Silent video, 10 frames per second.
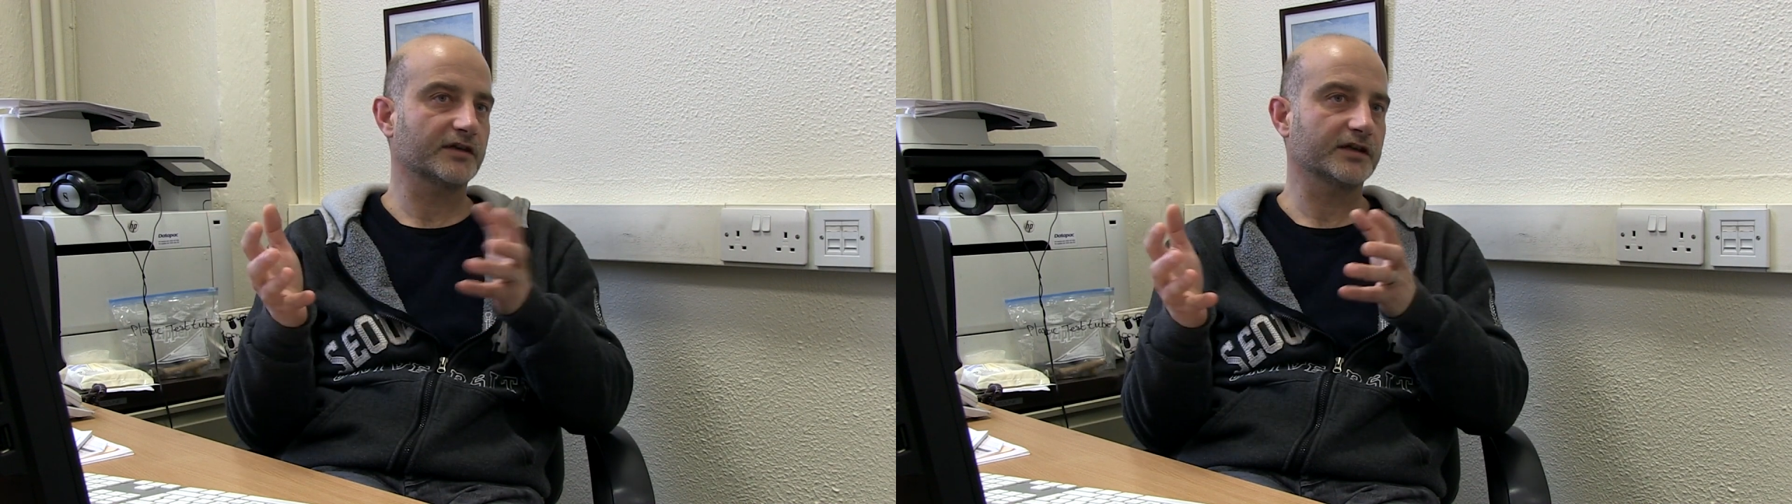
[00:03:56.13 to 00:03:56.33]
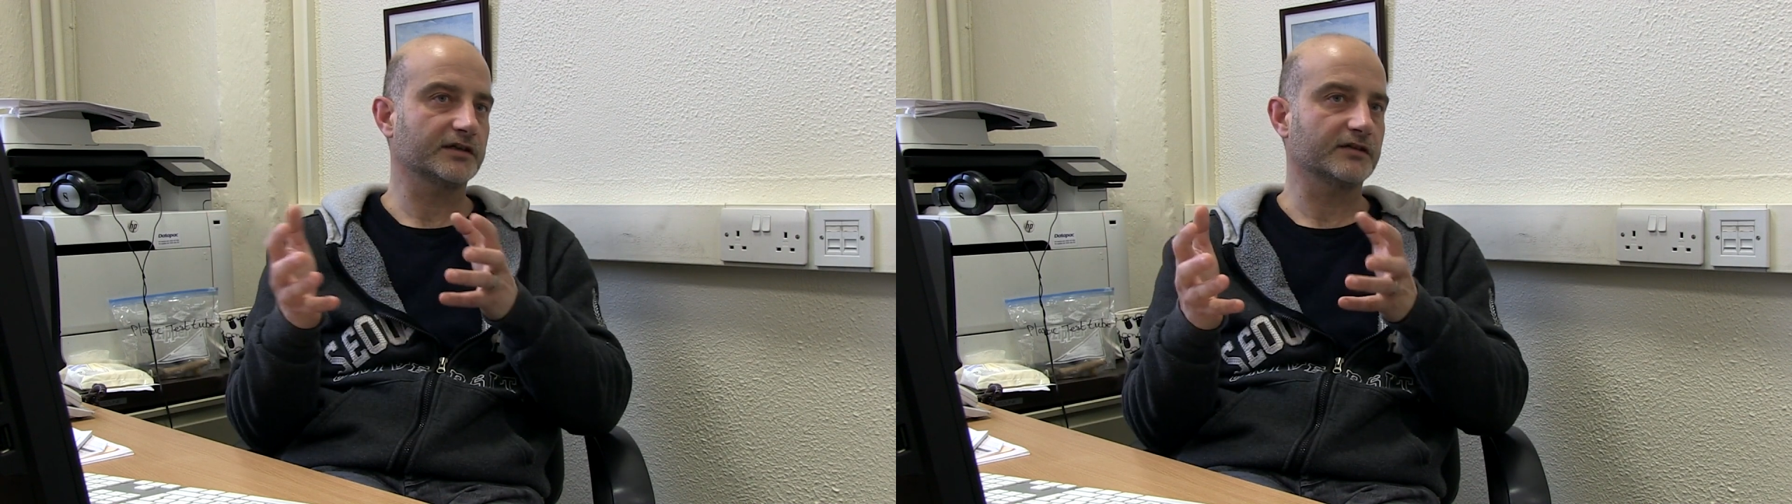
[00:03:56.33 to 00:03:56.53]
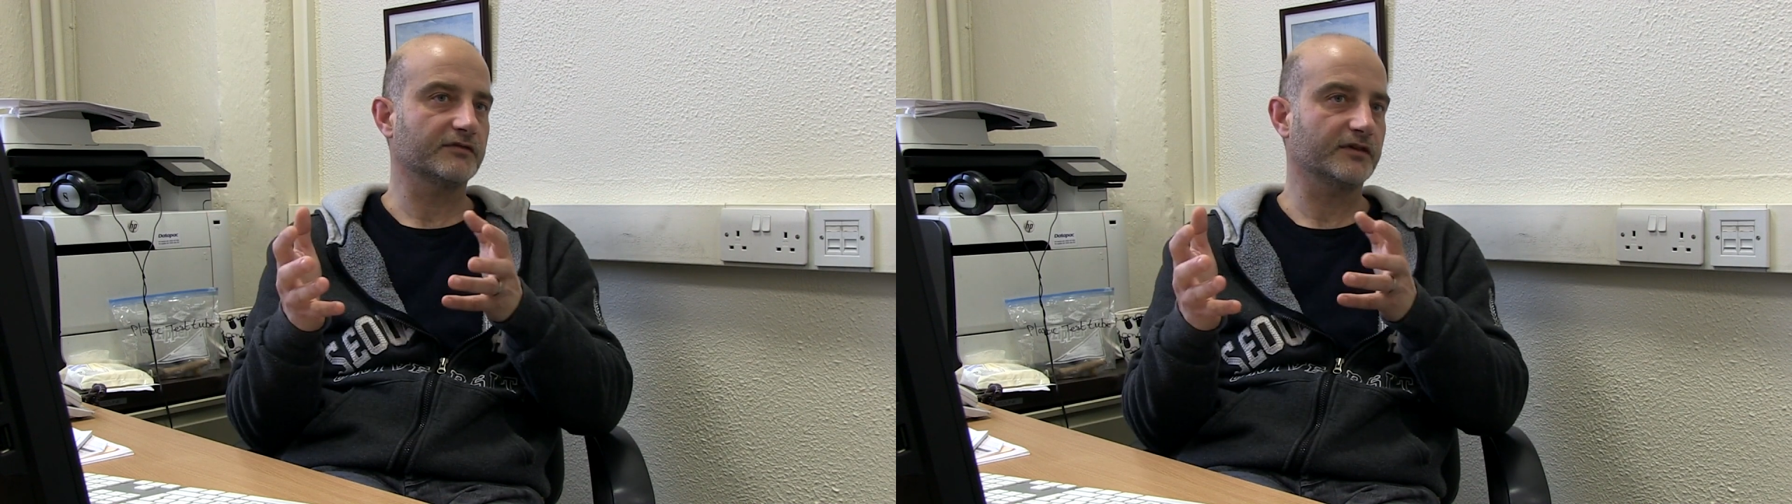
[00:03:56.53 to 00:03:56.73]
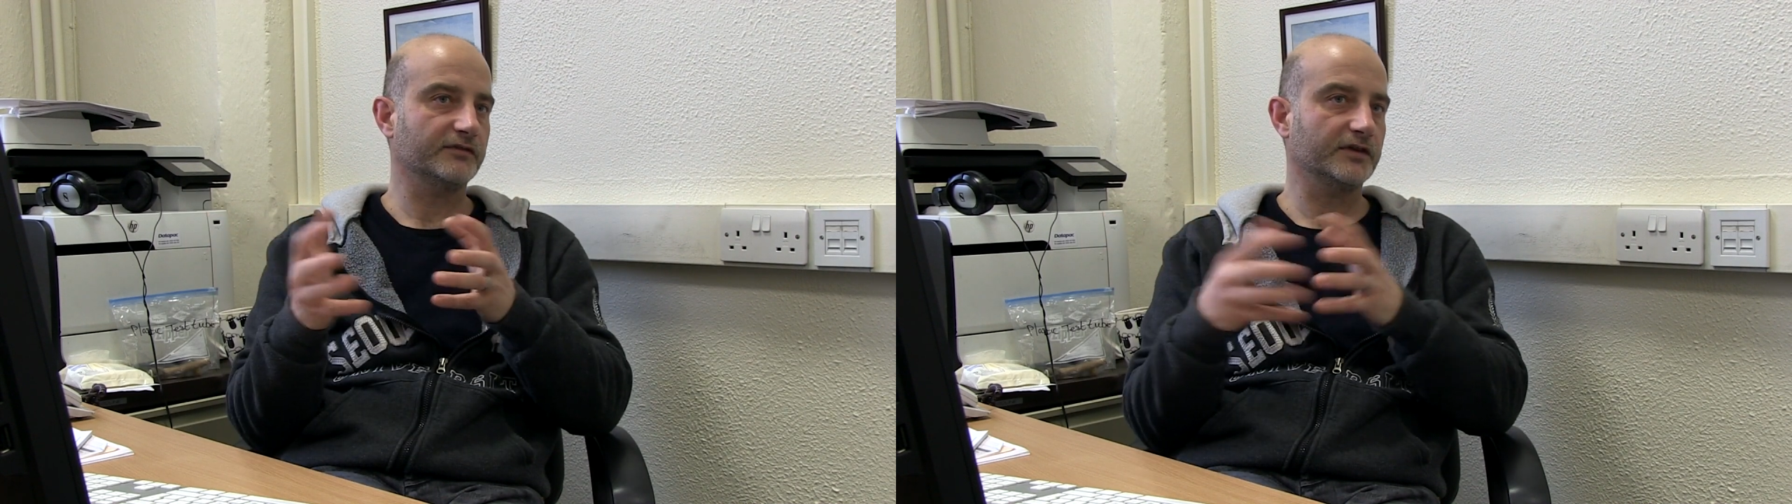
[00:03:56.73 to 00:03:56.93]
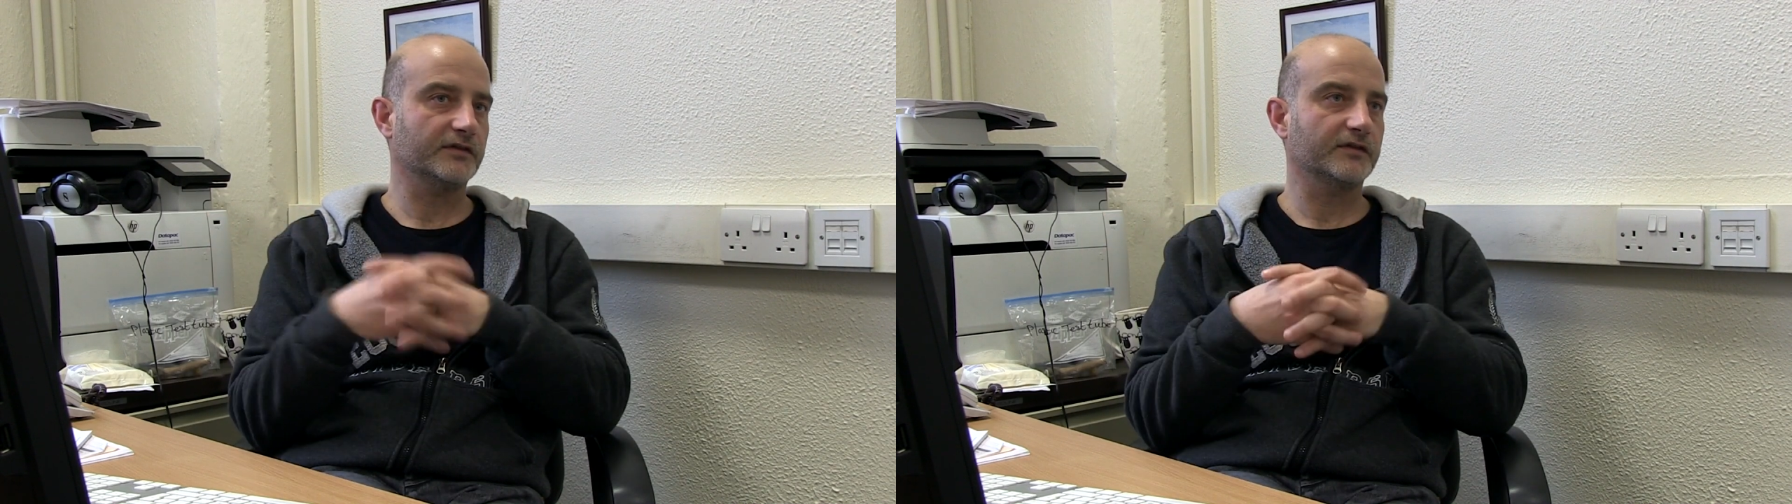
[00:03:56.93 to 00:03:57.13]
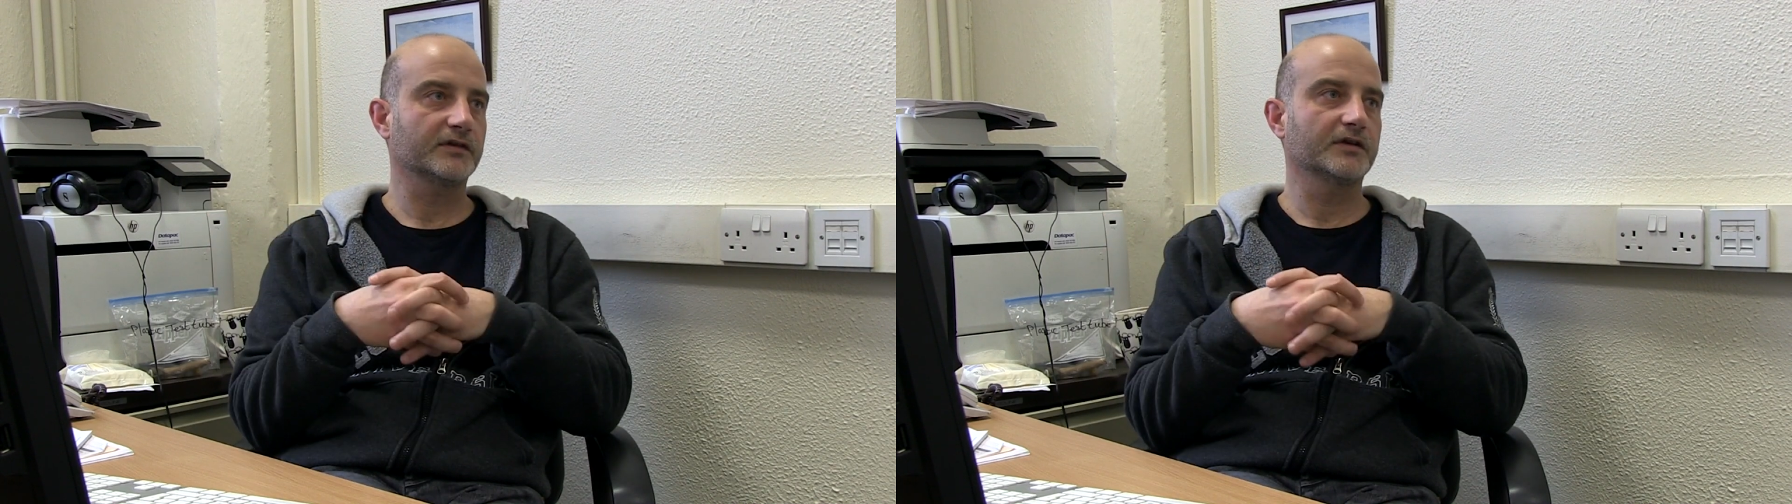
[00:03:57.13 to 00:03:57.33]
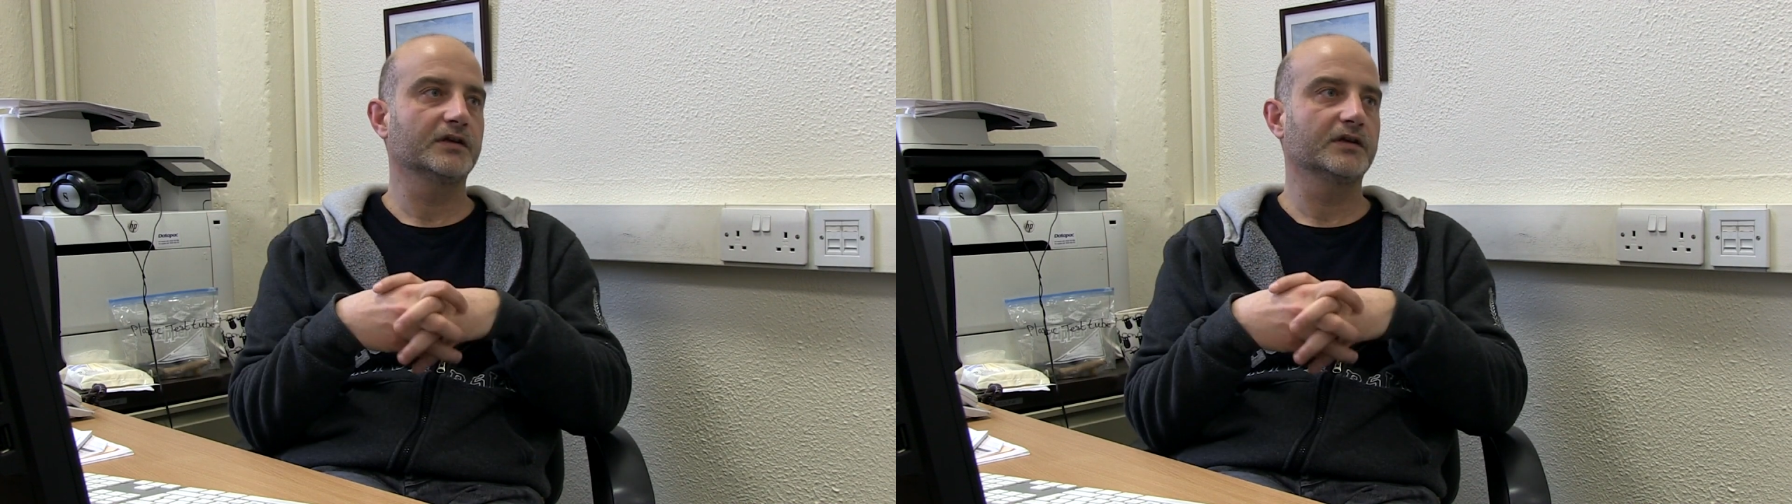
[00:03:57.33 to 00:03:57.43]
1950s.